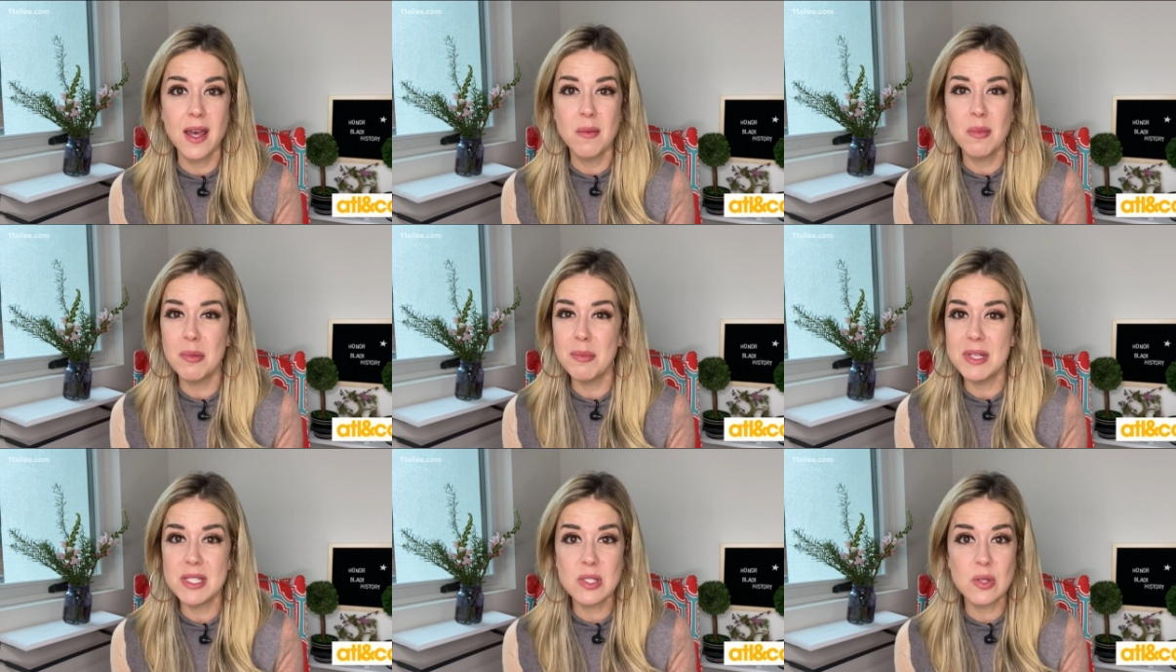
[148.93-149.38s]

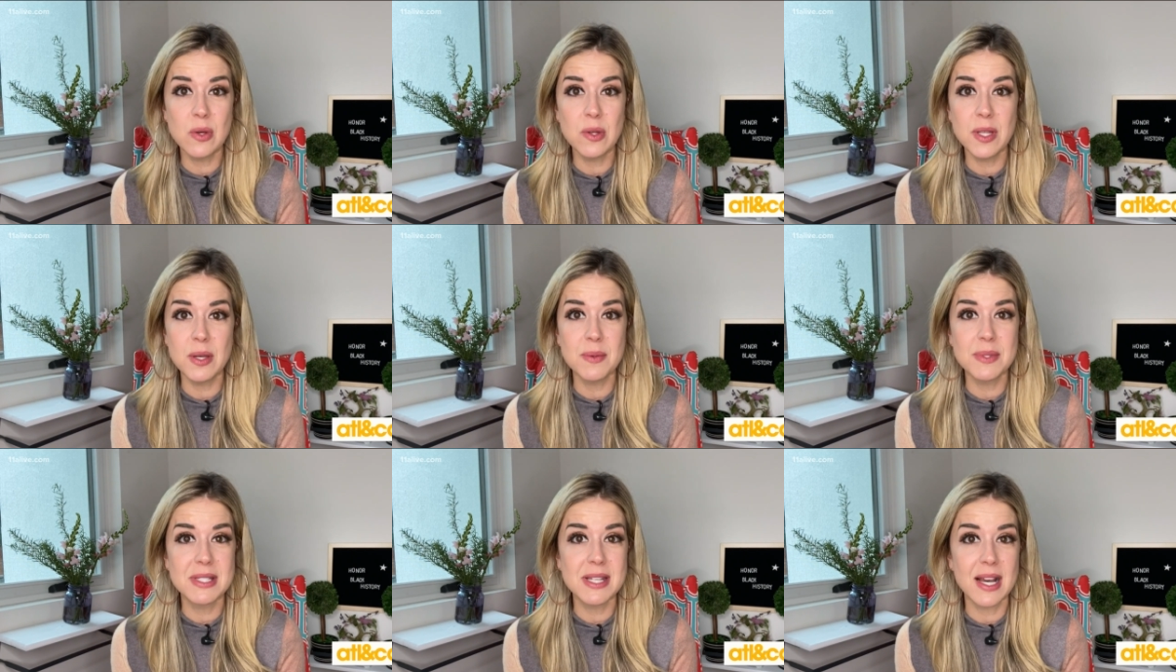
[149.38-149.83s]
But Miss
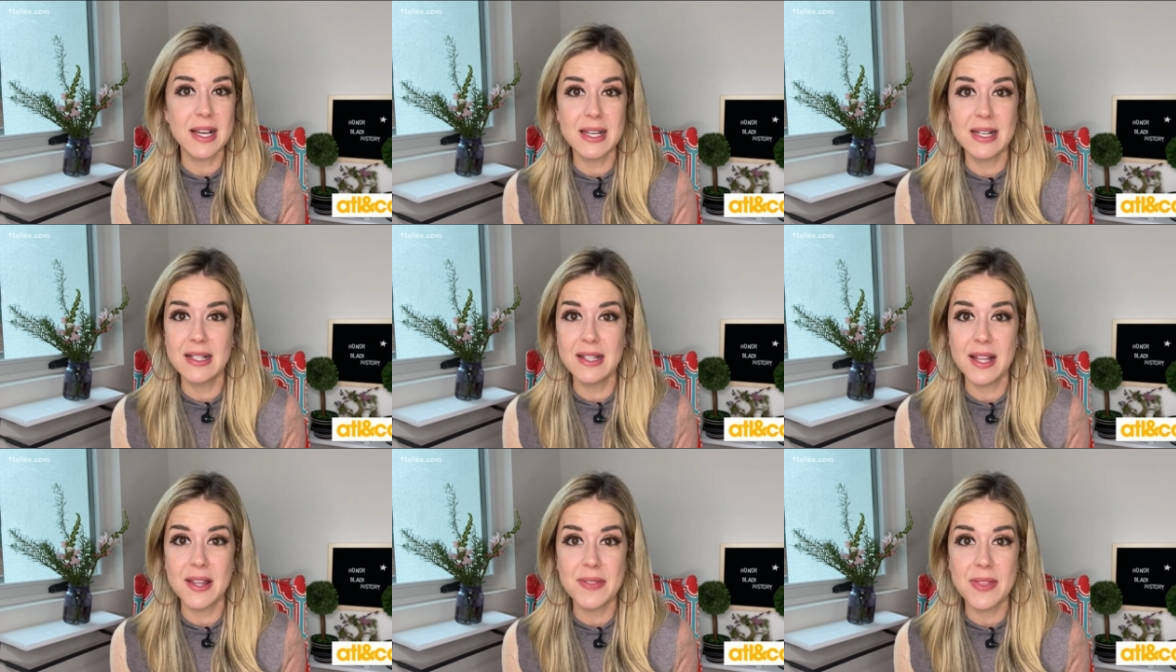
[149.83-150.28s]
Cooley was not
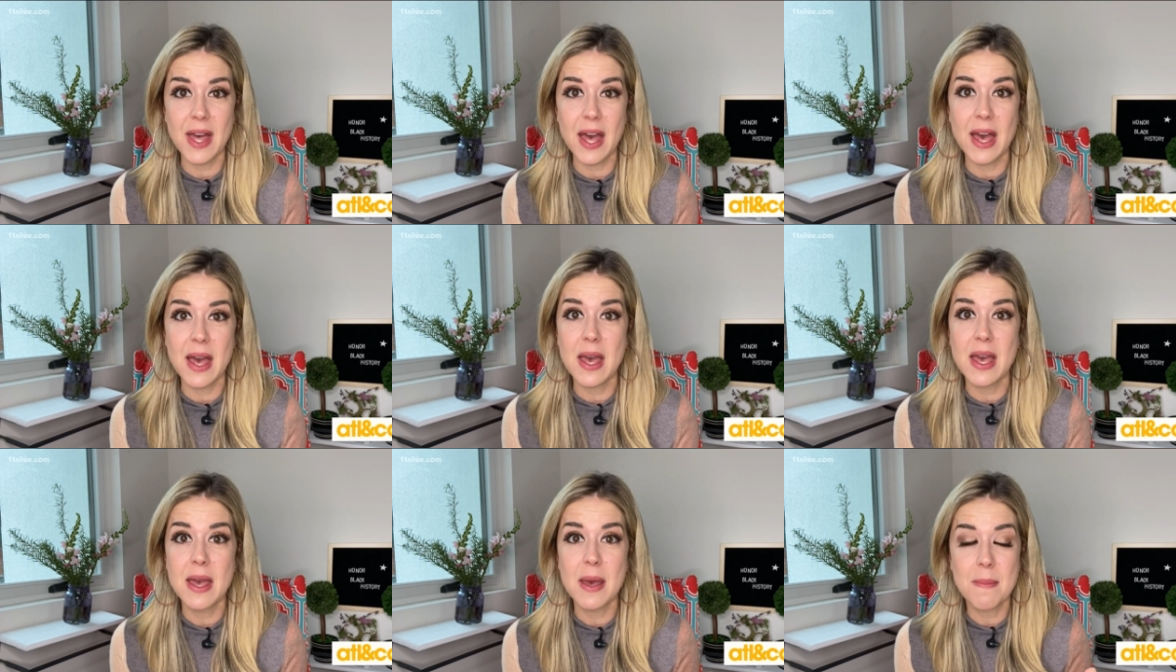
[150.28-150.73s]
going to let
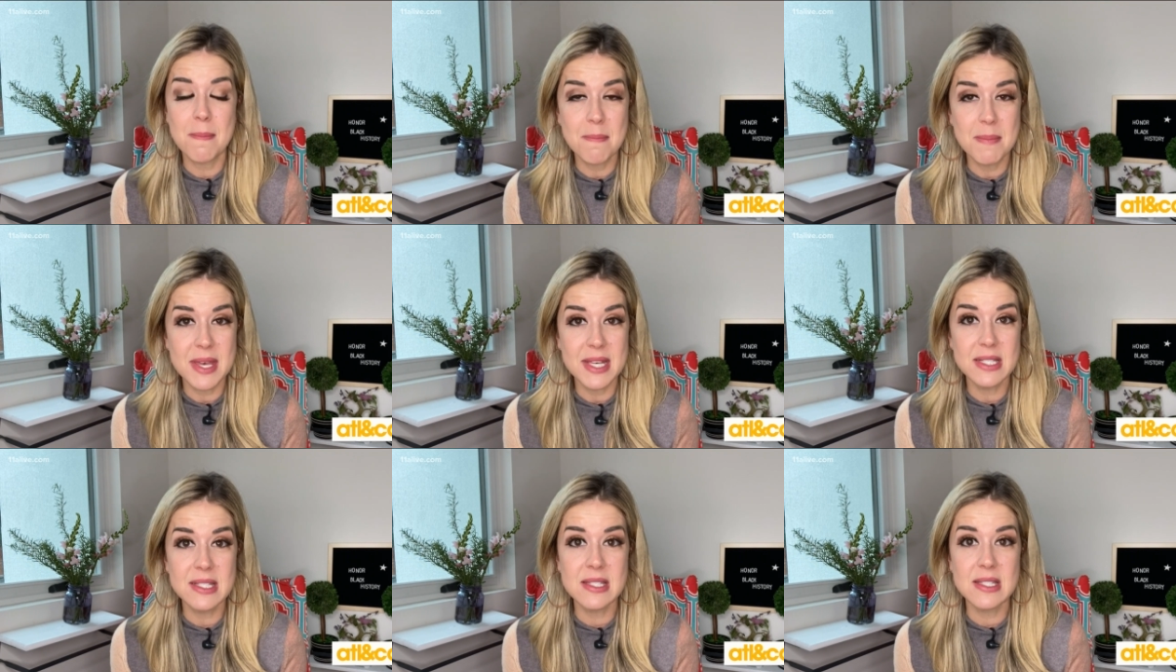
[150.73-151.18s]
that
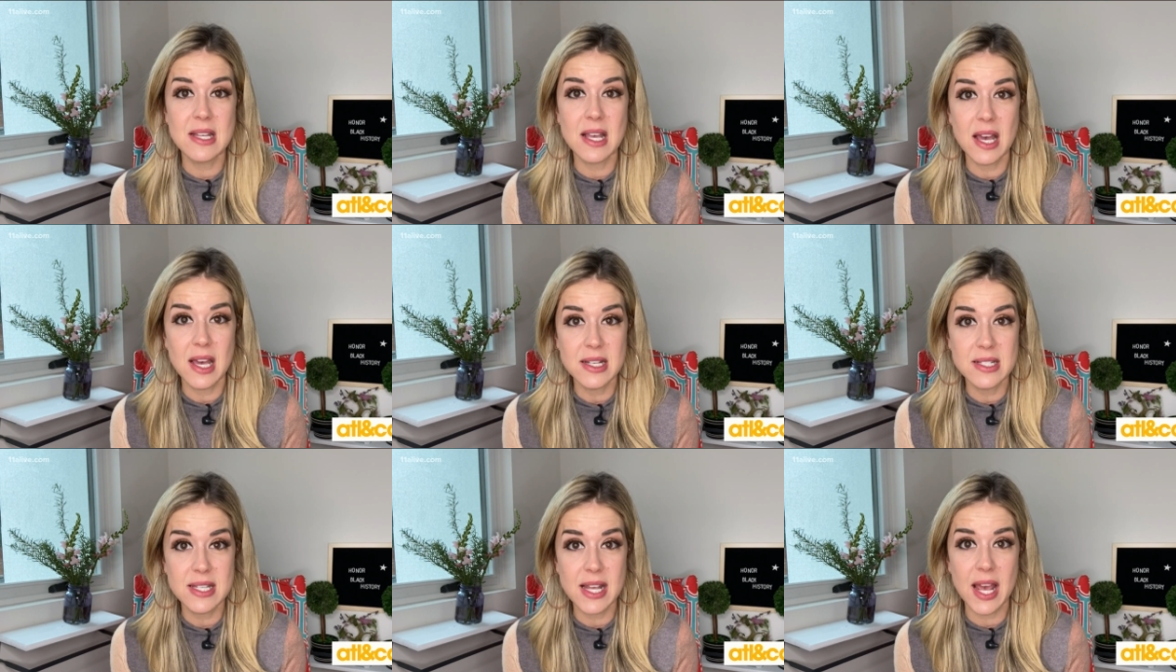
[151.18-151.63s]
miss
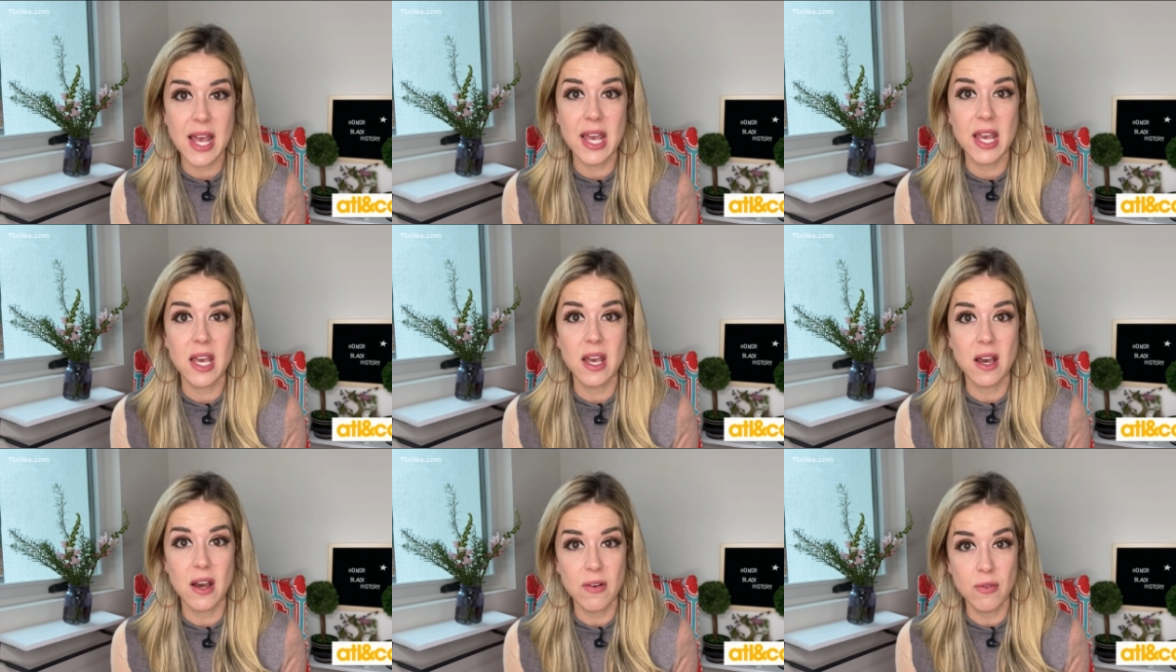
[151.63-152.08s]
a
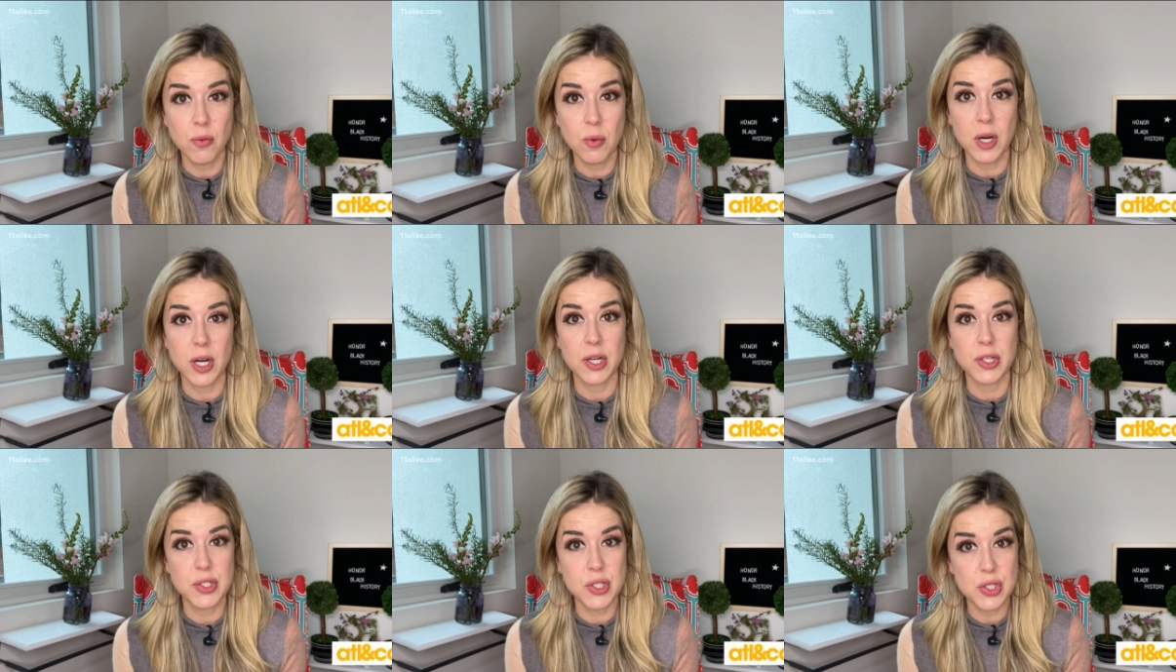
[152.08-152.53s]
day of
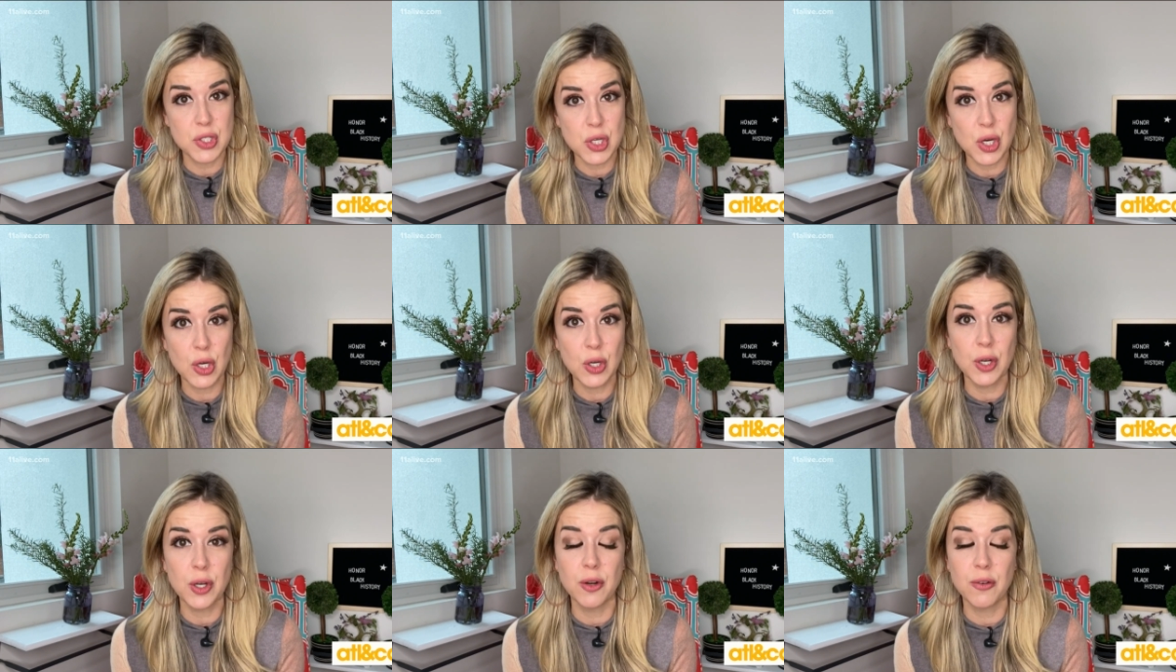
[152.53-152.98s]
work,
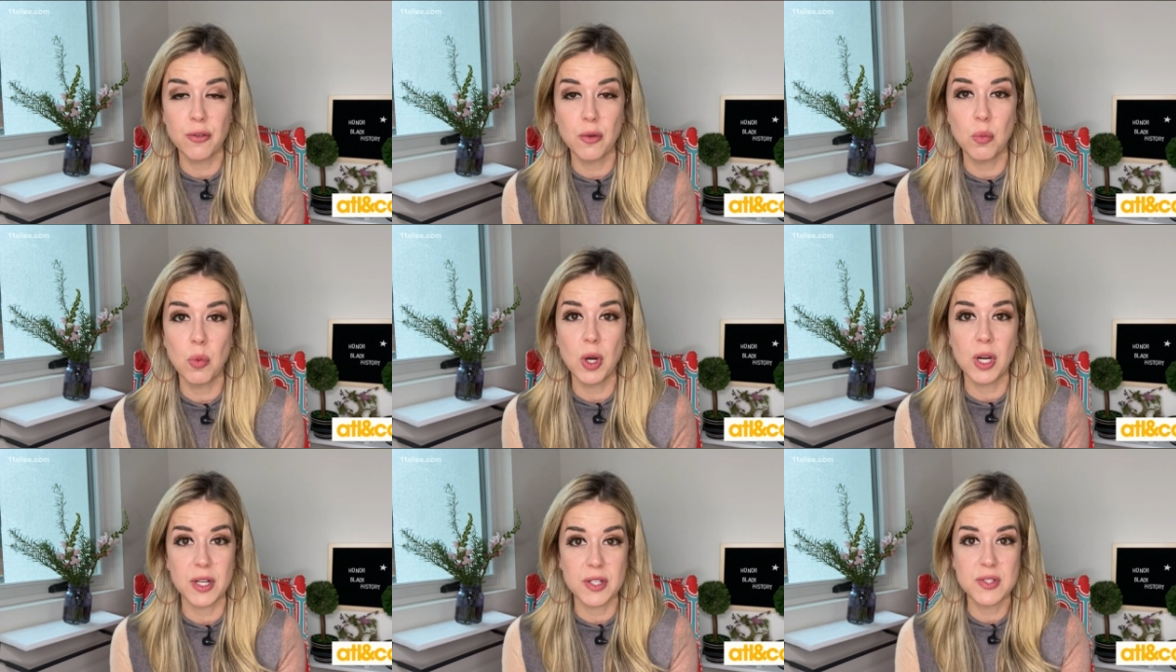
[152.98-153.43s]
deter her
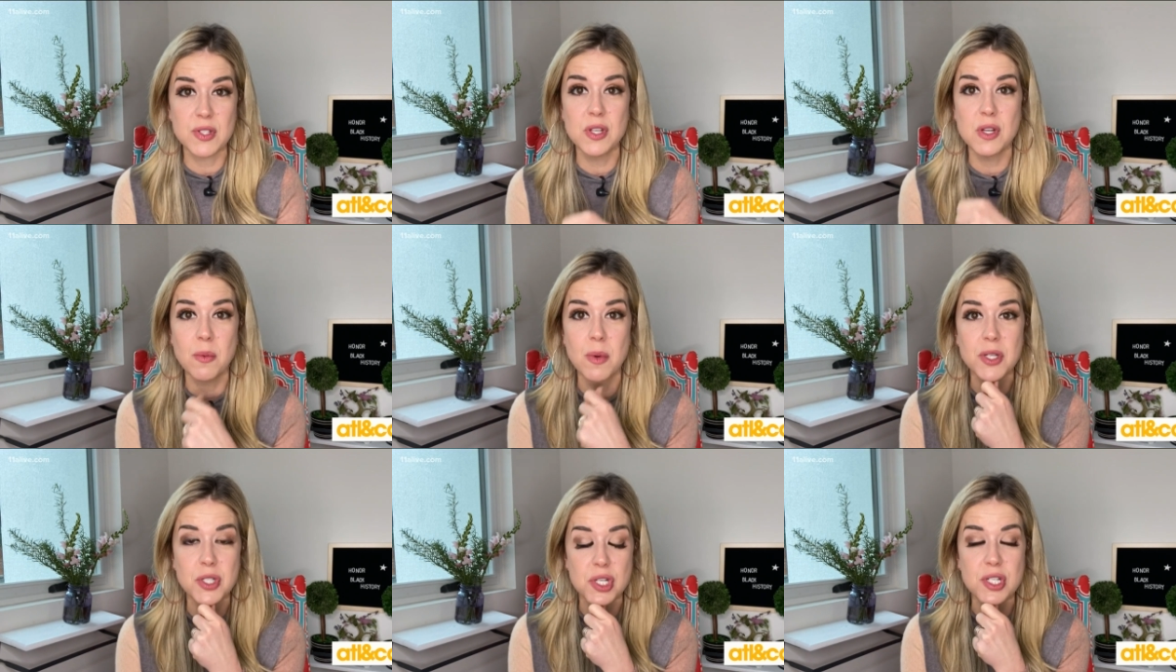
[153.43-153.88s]
from work. So, you
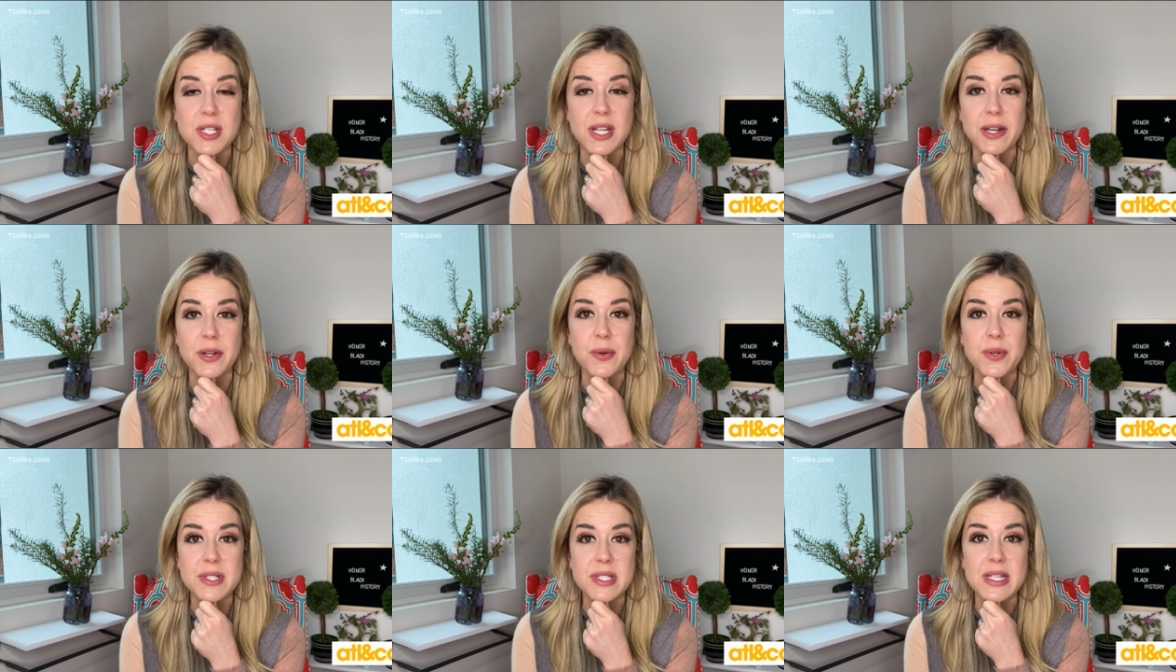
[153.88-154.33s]
know what she
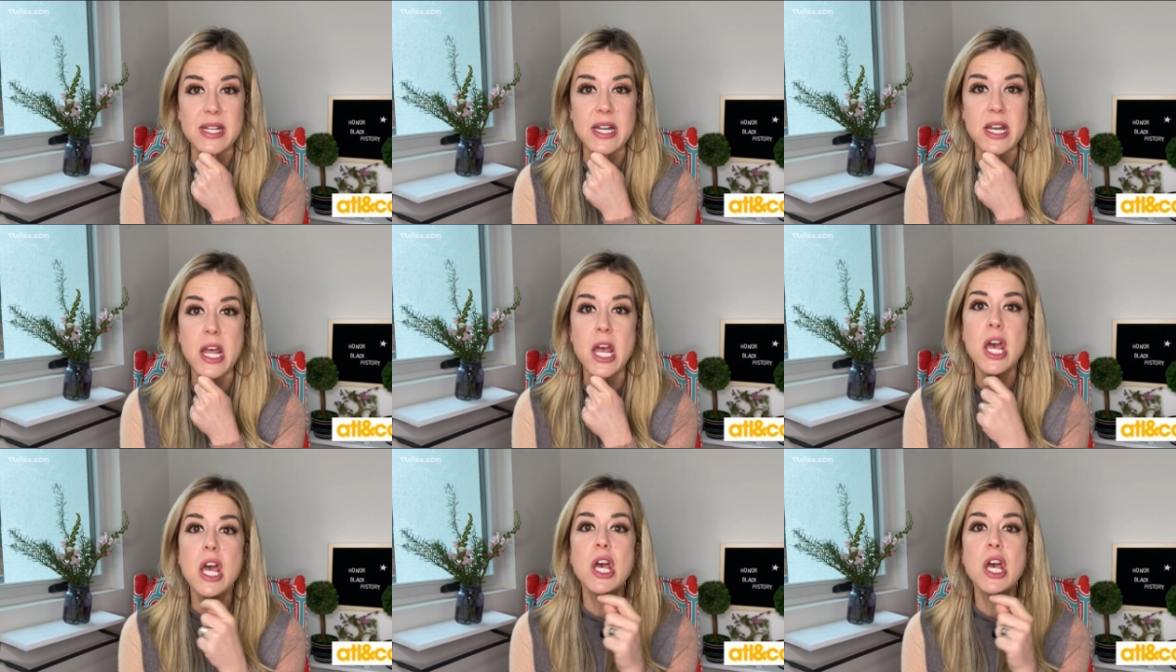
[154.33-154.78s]
did, Christine?